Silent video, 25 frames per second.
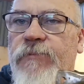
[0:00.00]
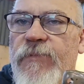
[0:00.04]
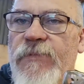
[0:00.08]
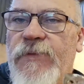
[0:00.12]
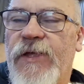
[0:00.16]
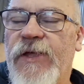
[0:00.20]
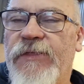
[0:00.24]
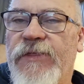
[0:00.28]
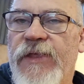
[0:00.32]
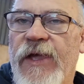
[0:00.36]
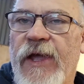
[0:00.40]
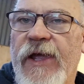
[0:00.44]

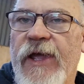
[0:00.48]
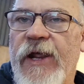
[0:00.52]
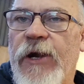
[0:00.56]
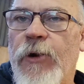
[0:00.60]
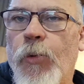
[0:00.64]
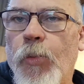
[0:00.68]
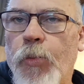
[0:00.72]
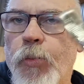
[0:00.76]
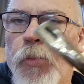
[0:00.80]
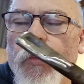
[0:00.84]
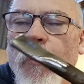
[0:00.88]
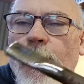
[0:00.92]
that
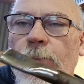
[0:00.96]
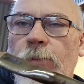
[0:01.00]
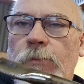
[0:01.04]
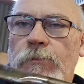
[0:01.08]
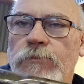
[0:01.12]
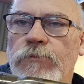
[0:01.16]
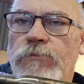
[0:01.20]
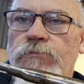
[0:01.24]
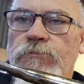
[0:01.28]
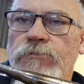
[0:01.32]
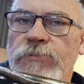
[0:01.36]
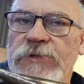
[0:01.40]

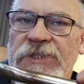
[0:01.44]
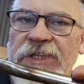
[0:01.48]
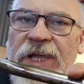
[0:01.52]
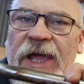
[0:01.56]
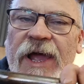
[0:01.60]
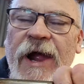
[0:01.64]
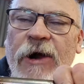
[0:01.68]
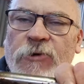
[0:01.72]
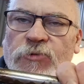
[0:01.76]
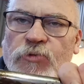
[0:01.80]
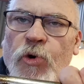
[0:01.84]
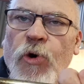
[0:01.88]
they
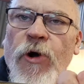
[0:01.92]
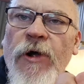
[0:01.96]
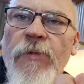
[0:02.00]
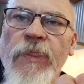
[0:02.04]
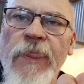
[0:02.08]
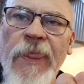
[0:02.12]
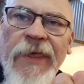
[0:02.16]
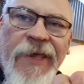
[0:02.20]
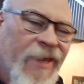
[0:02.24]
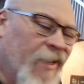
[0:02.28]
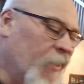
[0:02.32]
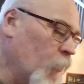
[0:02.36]
are right
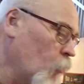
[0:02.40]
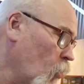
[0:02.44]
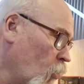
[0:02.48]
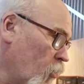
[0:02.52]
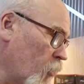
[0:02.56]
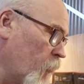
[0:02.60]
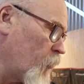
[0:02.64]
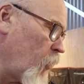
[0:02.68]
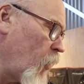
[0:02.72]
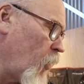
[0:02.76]
and they're going to work